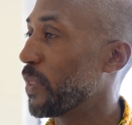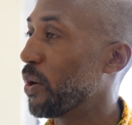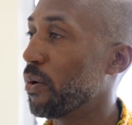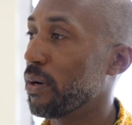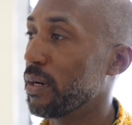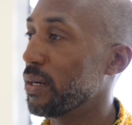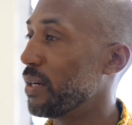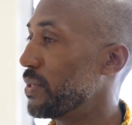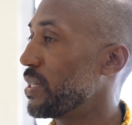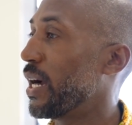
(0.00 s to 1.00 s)
Or
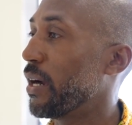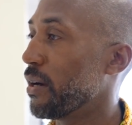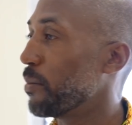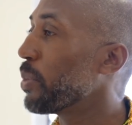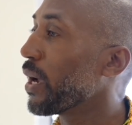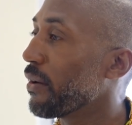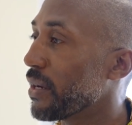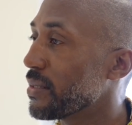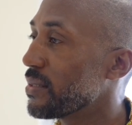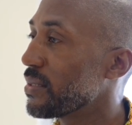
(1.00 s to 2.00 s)
a retired
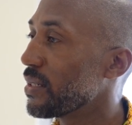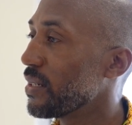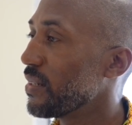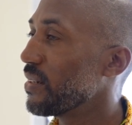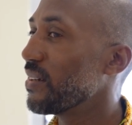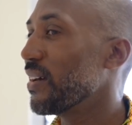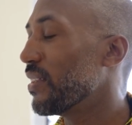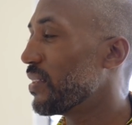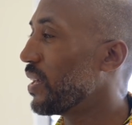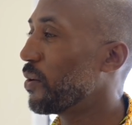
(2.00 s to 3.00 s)
parent.
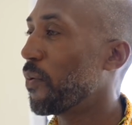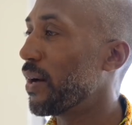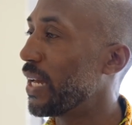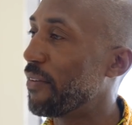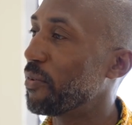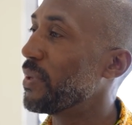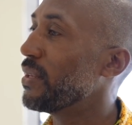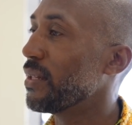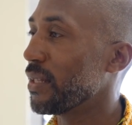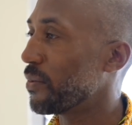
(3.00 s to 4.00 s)
And they don't want to have to be
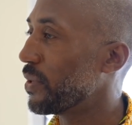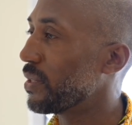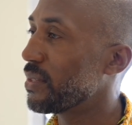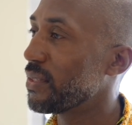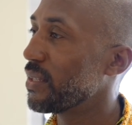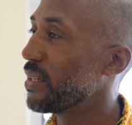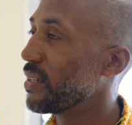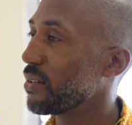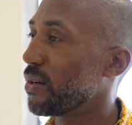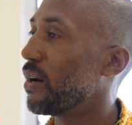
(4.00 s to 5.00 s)
dealing with
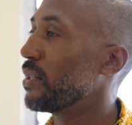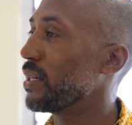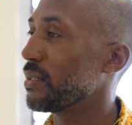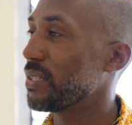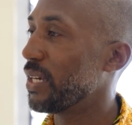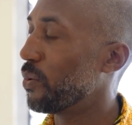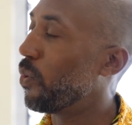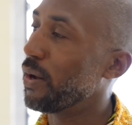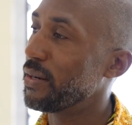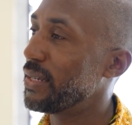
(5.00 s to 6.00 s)
calling to get a
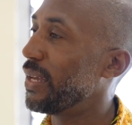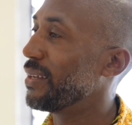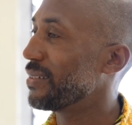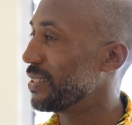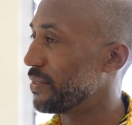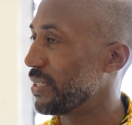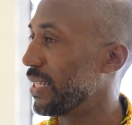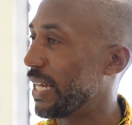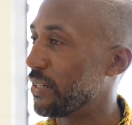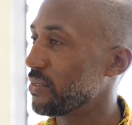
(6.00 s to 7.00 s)
water tank delivered to the
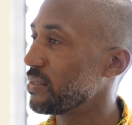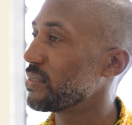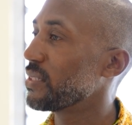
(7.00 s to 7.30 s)
house